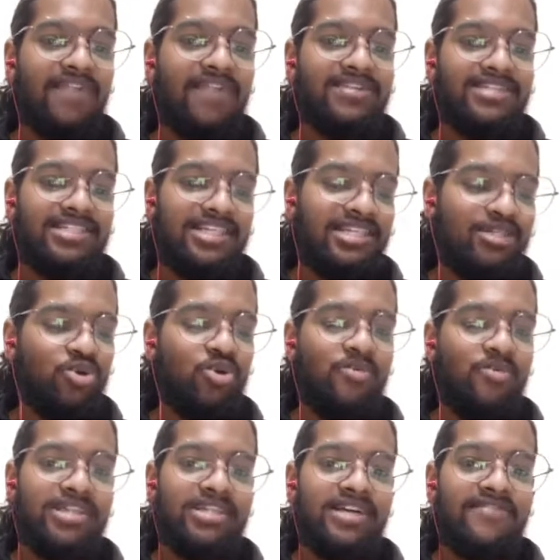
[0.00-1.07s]
after just 2
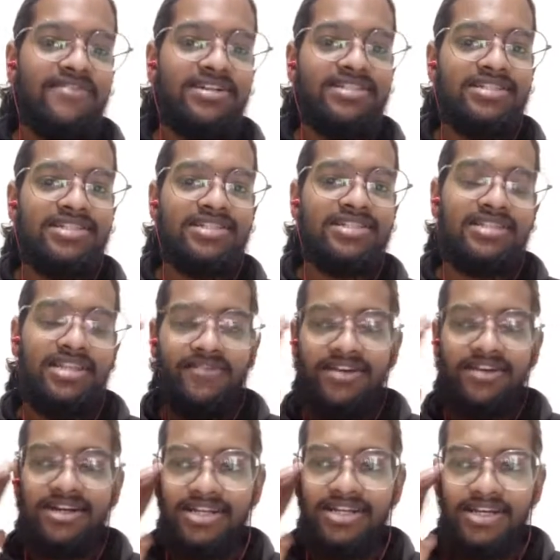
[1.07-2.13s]
months after this
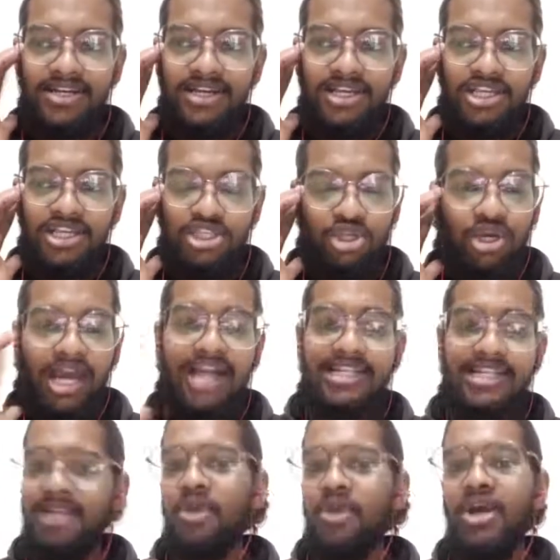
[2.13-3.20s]
event. So at
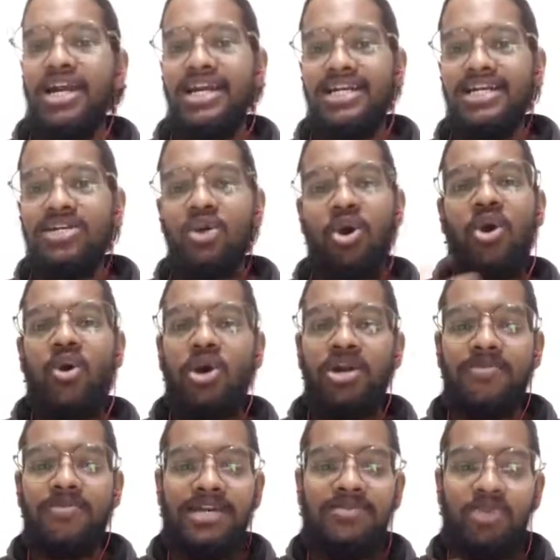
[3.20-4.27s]
that point, I didn't know
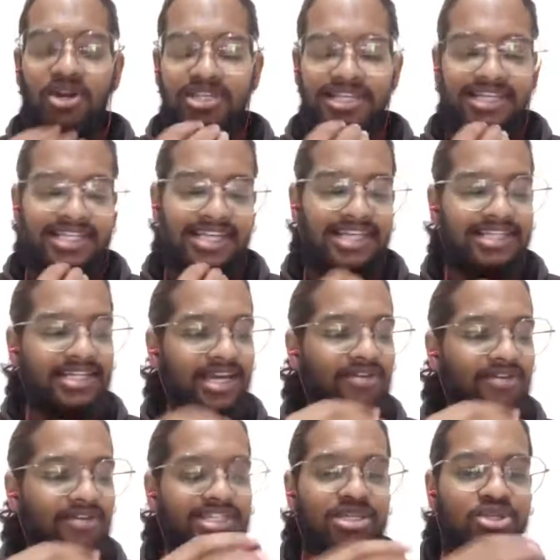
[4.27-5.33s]
what beatboxing is. I
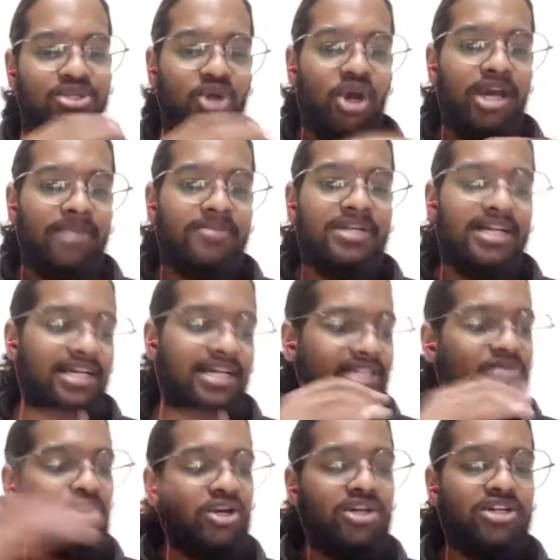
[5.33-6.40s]
was just so hyped that I
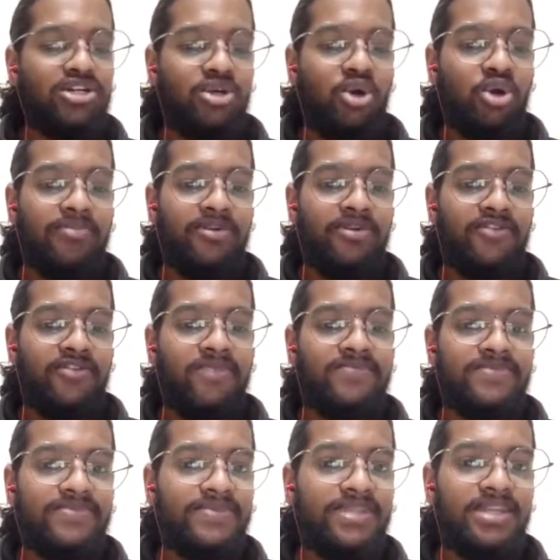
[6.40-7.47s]
just wanted to go and
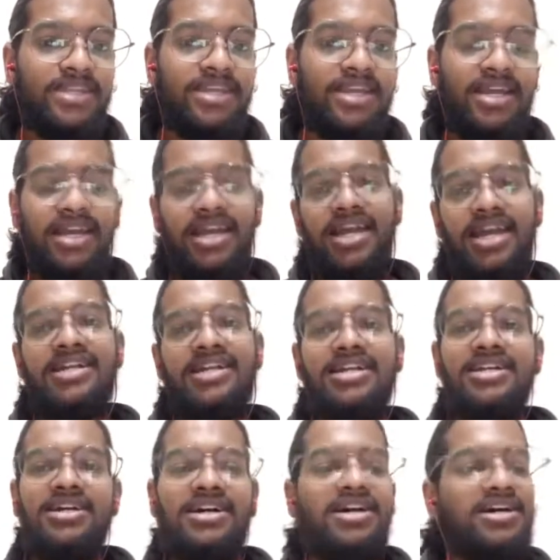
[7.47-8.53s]
perform.
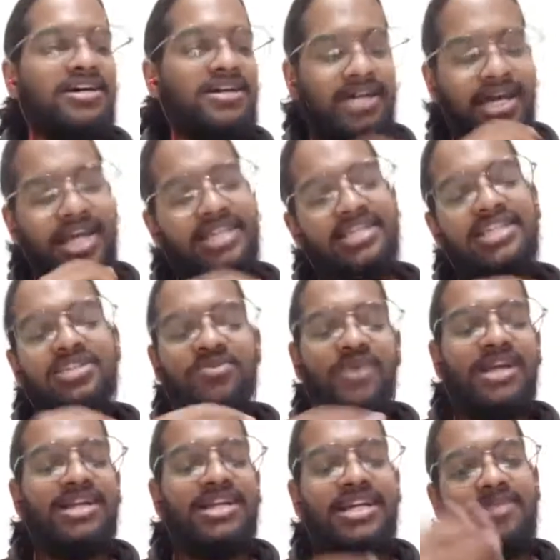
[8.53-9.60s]
And I just
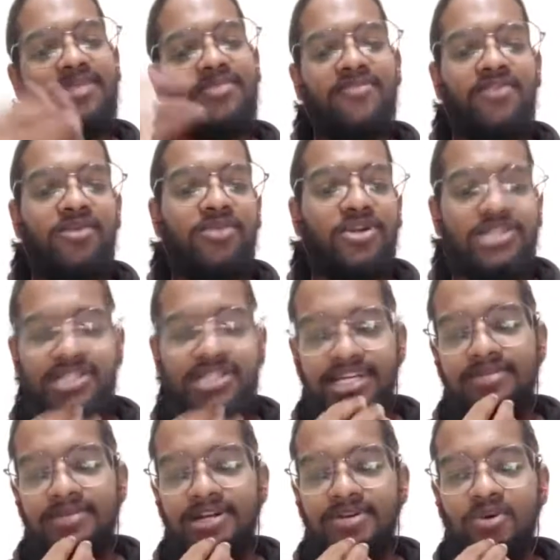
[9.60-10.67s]
went and I performed on
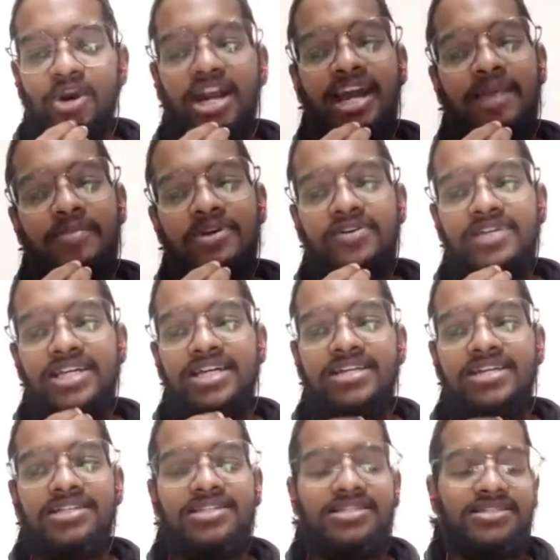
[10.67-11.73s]
stage. But what happened over
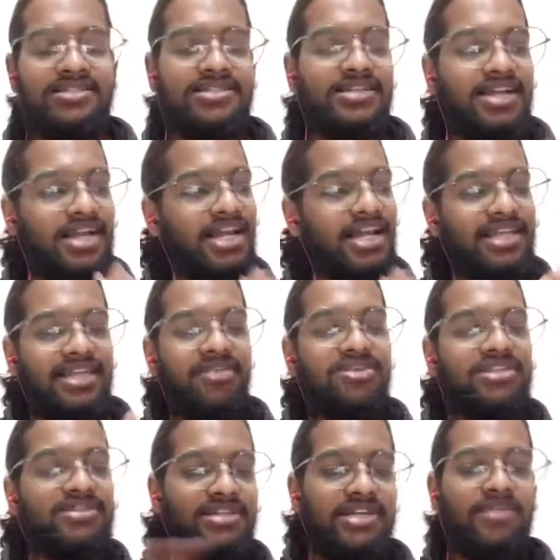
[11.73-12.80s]
there is there
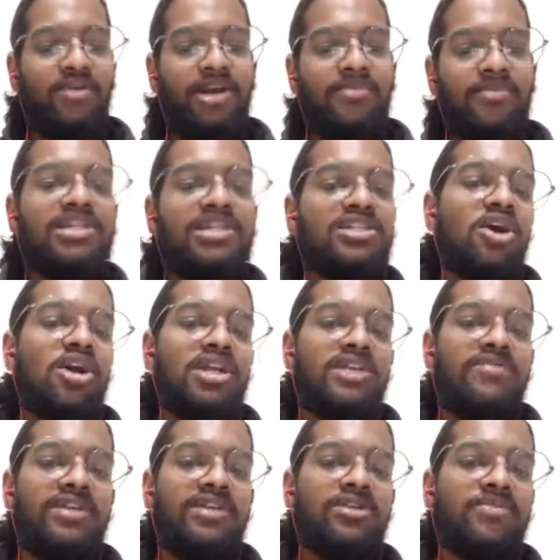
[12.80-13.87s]
was a 1 minute slot
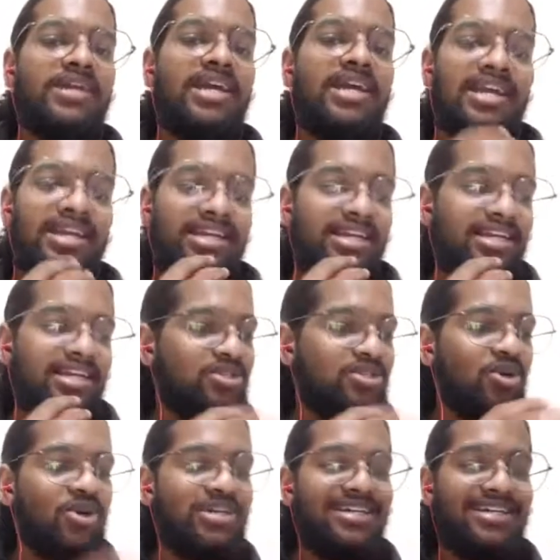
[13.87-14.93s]
given to me, and I like
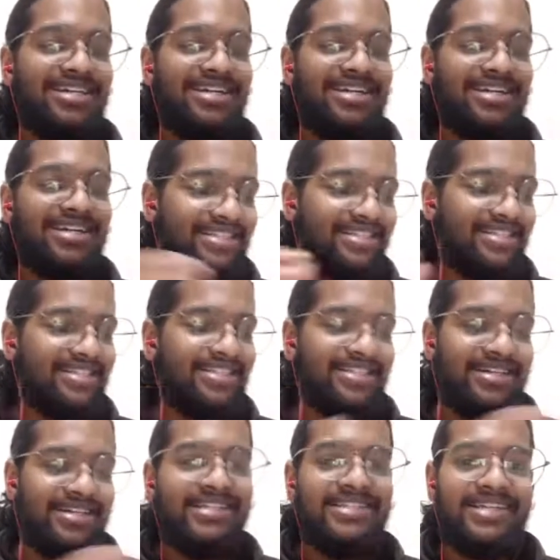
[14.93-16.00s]
choked in like the
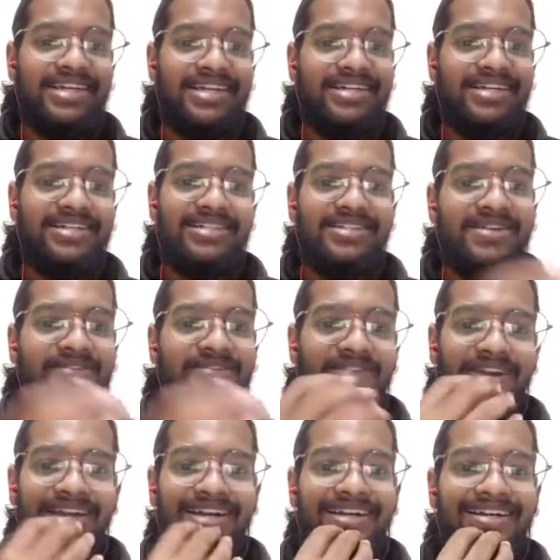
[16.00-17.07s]
30 second itself,
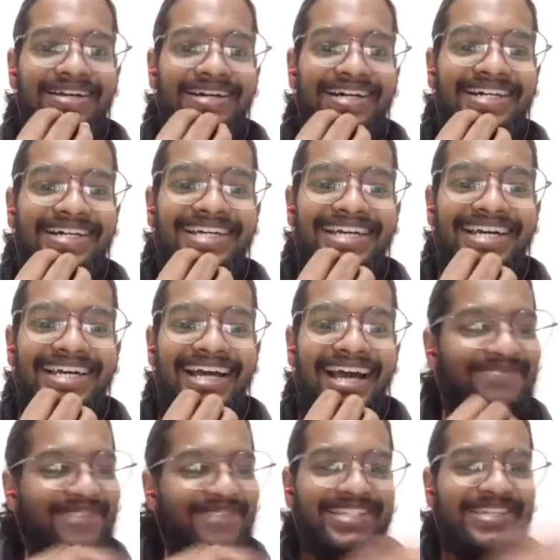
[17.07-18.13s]
and
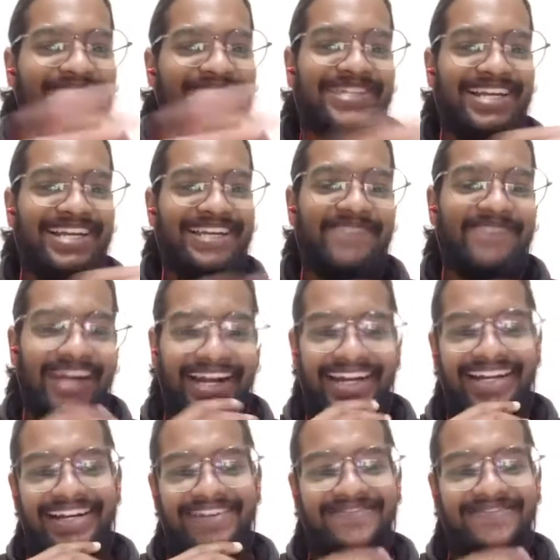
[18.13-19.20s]
I messed up really
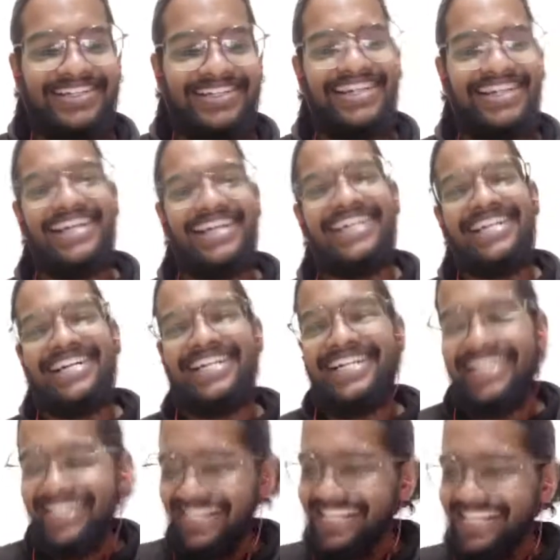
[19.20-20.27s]
bad. And after that,
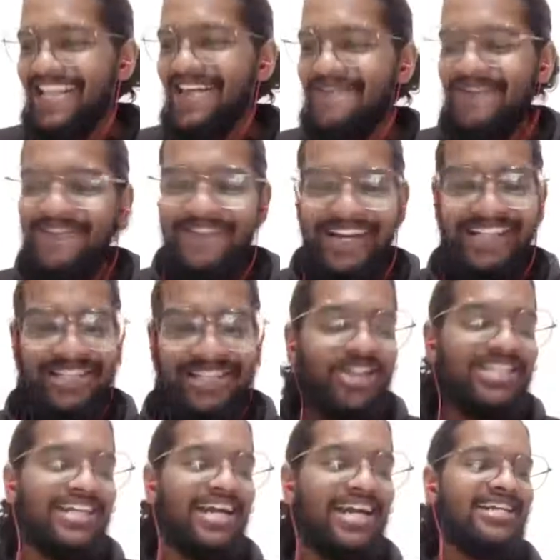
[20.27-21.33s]
like my friends and
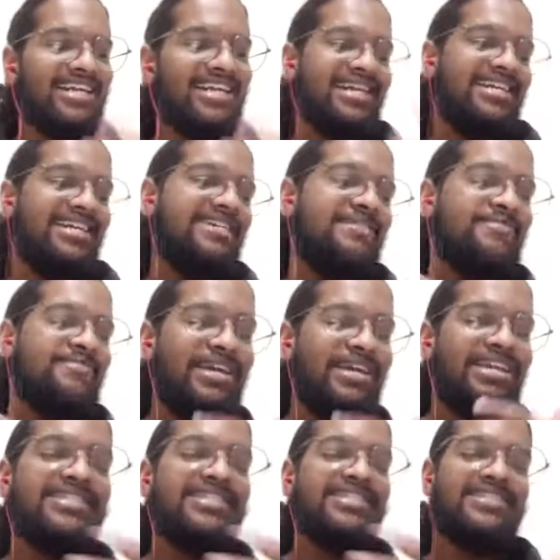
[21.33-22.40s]
all started like
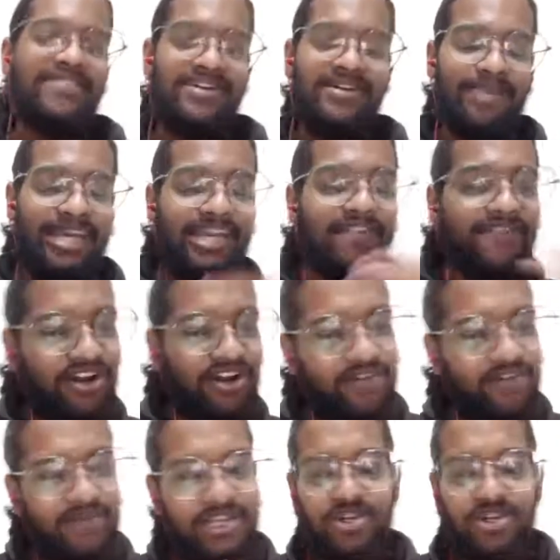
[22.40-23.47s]
making fun
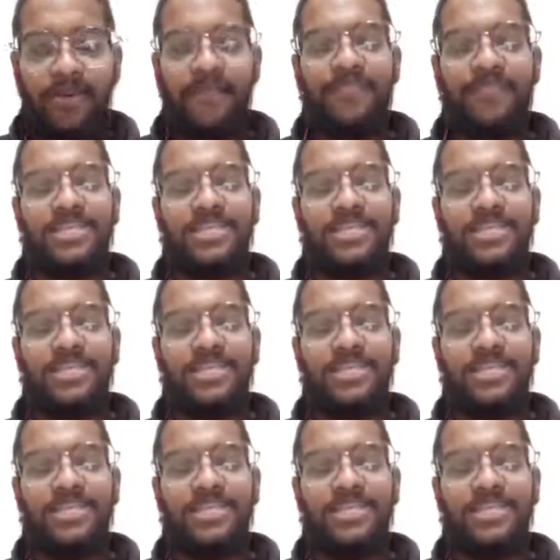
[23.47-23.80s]
of me. So